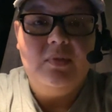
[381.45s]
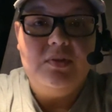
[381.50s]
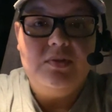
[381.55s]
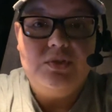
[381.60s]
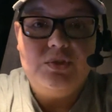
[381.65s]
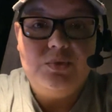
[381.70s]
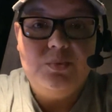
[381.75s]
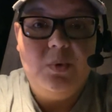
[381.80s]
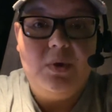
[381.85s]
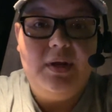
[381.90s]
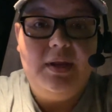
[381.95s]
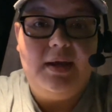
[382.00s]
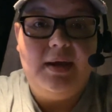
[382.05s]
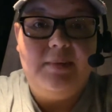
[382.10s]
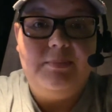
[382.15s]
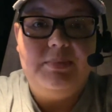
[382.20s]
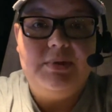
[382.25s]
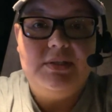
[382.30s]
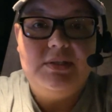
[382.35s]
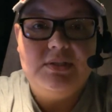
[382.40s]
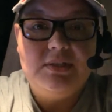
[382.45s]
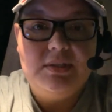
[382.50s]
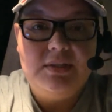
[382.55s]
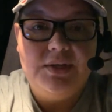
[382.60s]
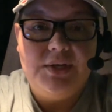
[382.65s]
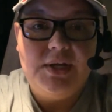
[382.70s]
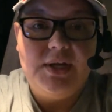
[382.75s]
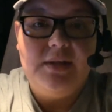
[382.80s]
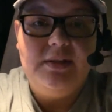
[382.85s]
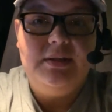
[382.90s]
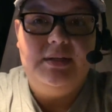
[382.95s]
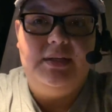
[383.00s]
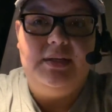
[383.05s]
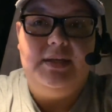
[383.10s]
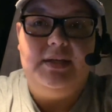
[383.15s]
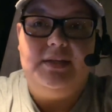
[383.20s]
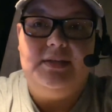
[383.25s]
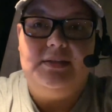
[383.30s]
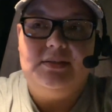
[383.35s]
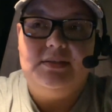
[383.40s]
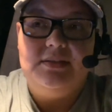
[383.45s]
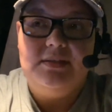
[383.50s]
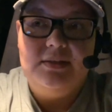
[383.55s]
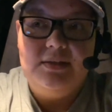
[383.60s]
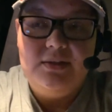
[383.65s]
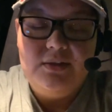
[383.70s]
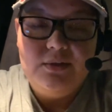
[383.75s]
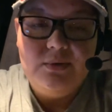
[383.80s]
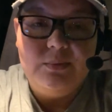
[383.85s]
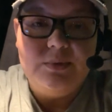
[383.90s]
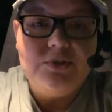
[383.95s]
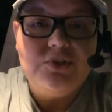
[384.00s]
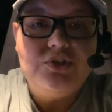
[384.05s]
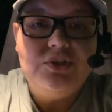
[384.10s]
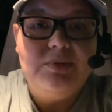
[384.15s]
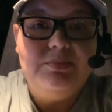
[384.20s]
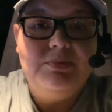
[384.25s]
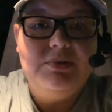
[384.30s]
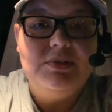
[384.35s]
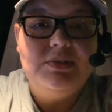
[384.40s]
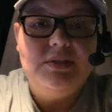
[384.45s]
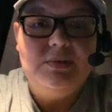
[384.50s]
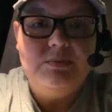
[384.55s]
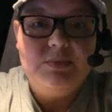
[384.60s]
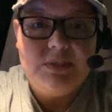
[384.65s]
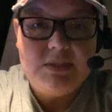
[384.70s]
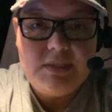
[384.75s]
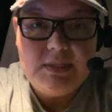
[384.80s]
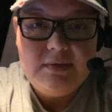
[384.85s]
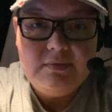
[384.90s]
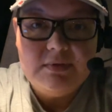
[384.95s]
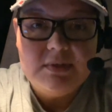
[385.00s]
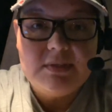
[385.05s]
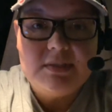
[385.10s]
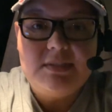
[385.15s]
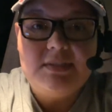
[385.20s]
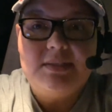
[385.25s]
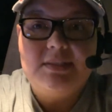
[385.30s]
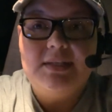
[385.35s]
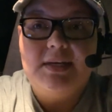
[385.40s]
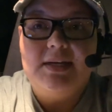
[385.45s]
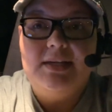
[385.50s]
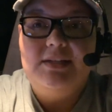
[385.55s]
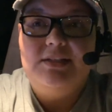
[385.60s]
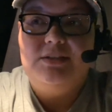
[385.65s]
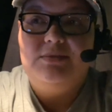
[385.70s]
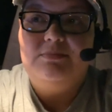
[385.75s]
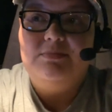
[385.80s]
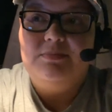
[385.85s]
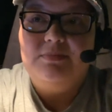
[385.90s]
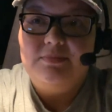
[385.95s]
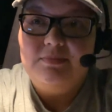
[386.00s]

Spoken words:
this is what happens in the holidays when shippers and receivers decide to